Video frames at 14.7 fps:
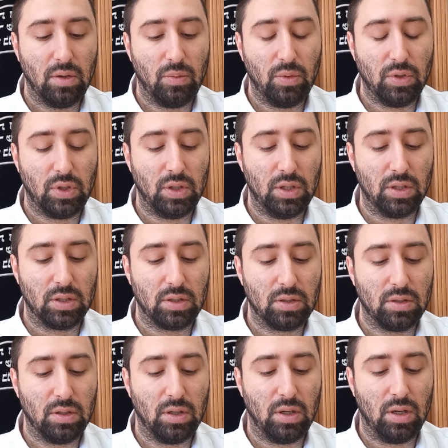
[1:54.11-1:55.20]
which is
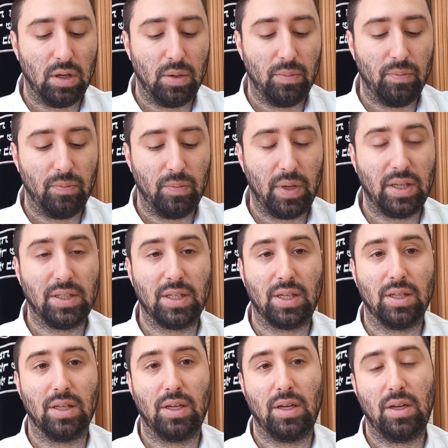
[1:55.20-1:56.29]

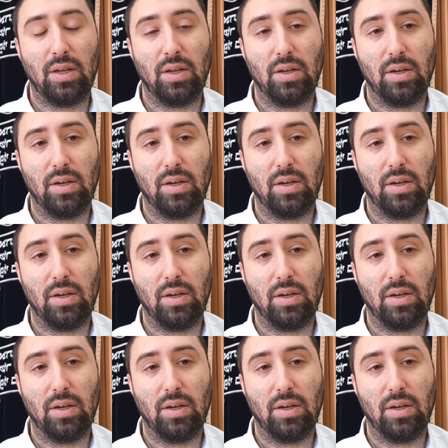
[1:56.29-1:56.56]
basically